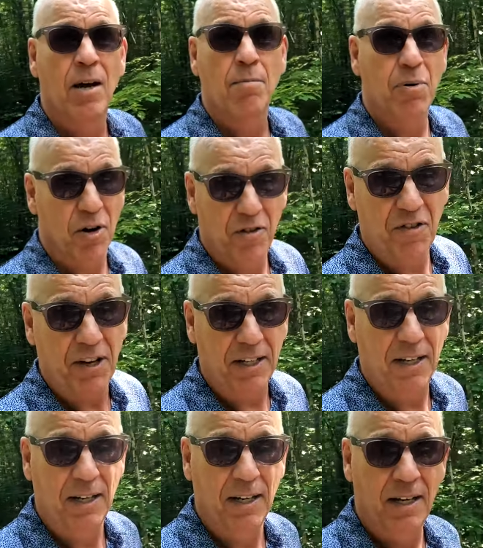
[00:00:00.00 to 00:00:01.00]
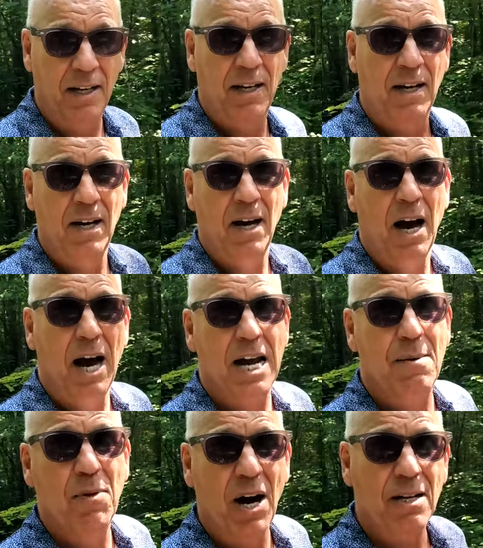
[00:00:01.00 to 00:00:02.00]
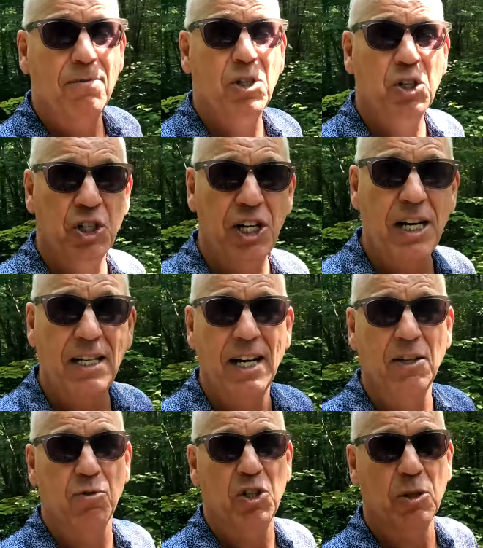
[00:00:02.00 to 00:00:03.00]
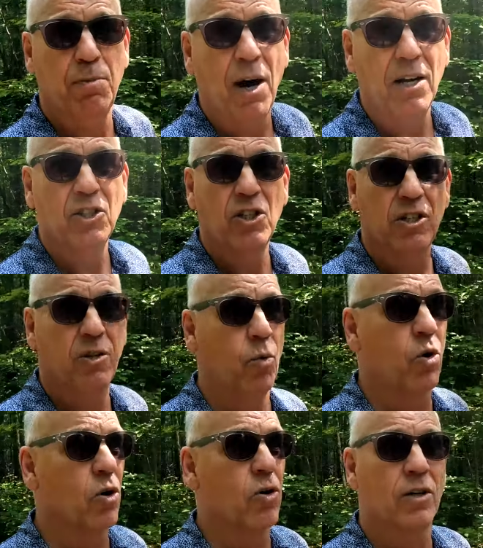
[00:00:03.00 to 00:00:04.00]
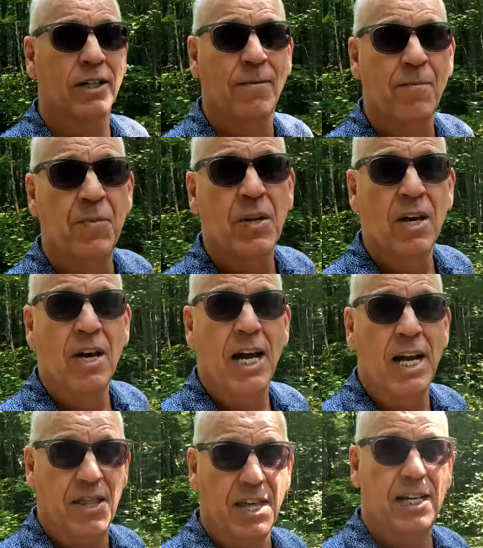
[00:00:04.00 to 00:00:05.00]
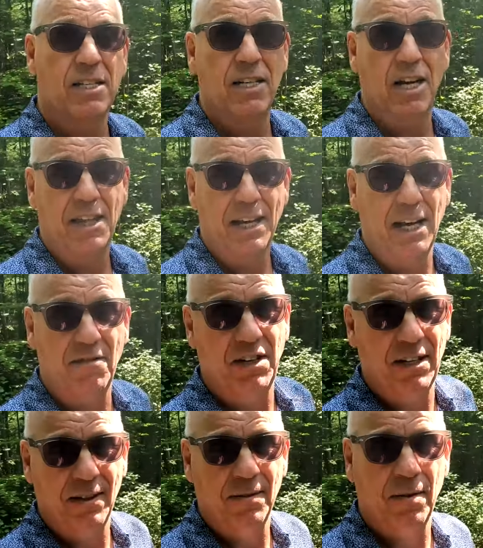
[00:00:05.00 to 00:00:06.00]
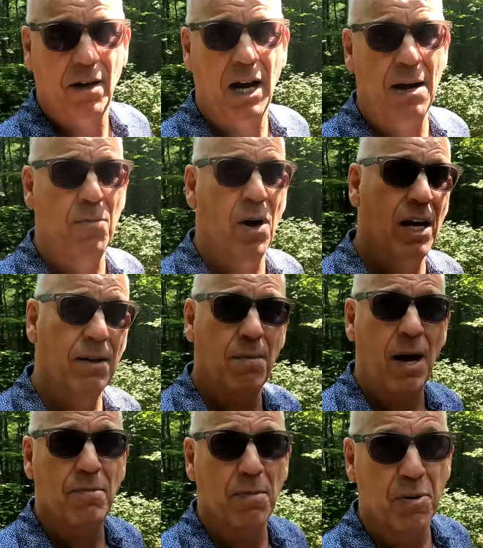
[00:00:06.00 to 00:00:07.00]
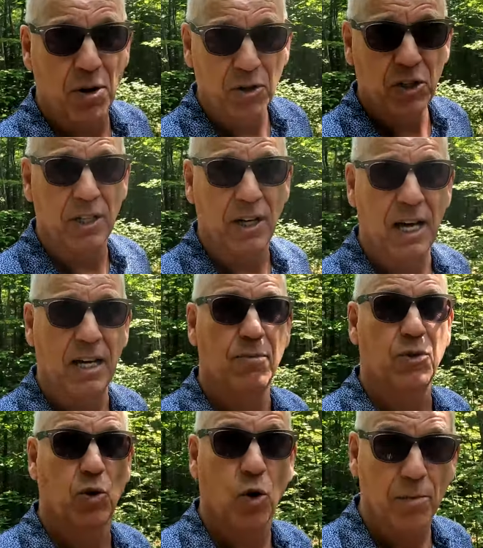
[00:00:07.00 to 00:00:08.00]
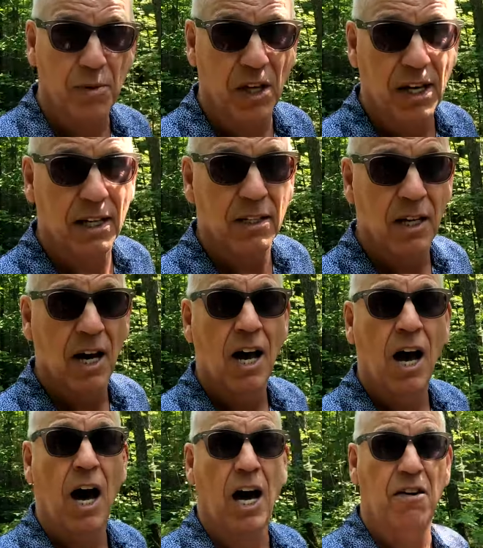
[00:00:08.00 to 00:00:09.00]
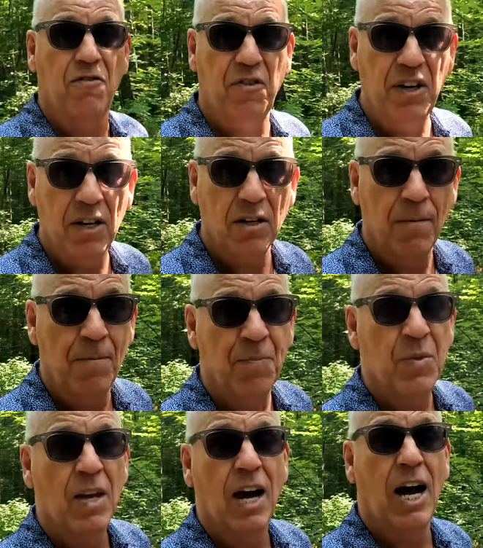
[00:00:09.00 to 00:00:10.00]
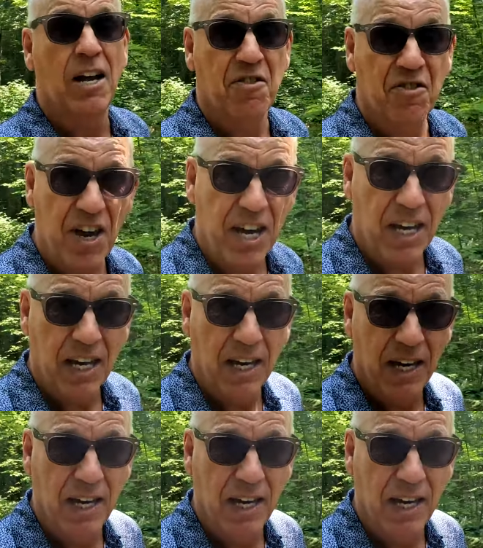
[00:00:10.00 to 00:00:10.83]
perfect. I am not a machine that responds to the world and thinks nothing of it. I am not, a, I'm a person. I absorb things, I feel, I think,